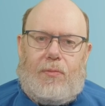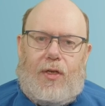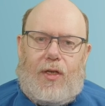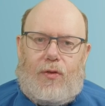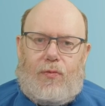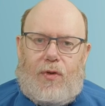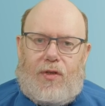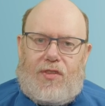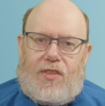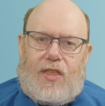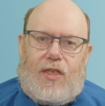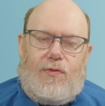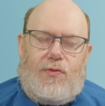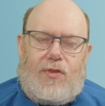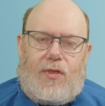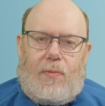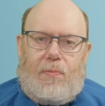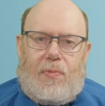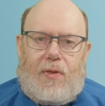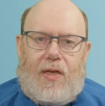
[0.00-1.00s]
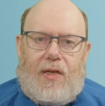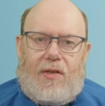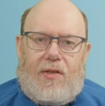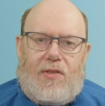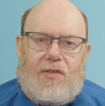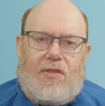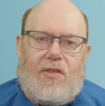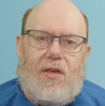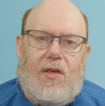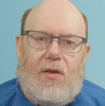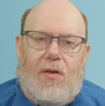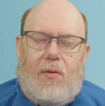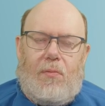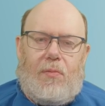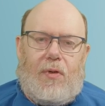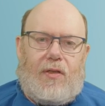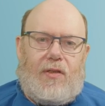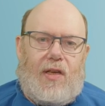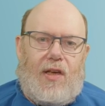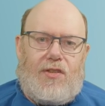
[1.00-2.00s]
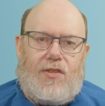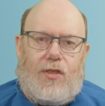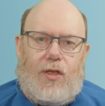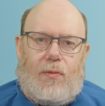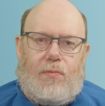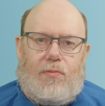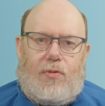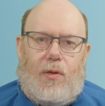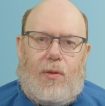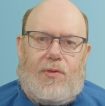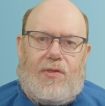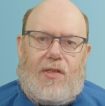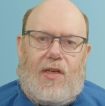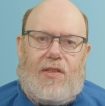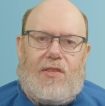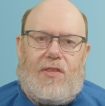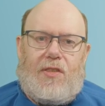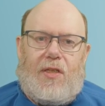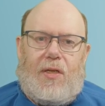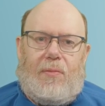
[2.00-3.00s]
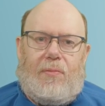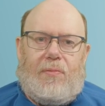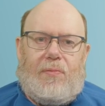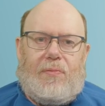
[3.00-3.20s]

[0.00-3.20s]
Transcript: It receives the pings but does not process them.